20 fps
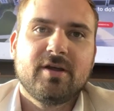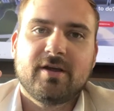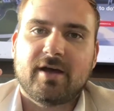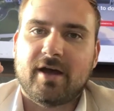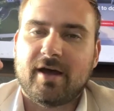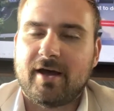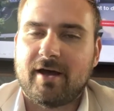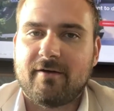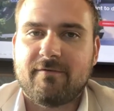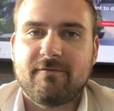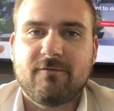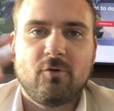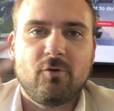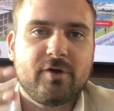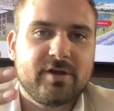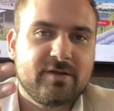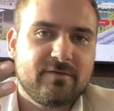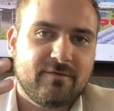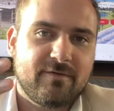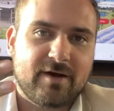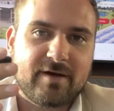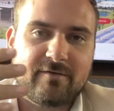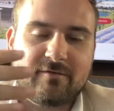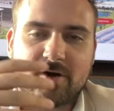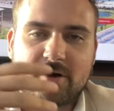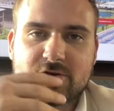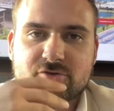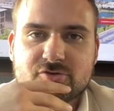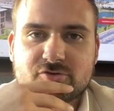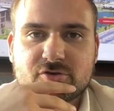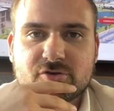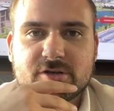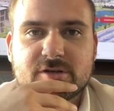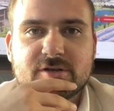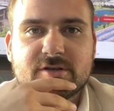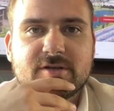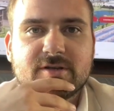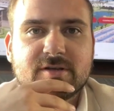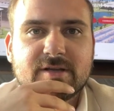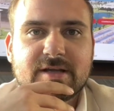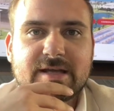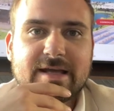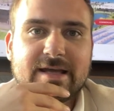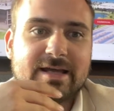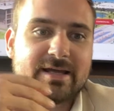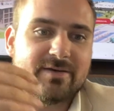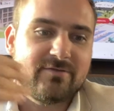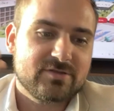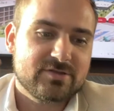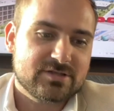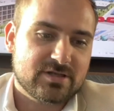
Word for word: uh, 4500 even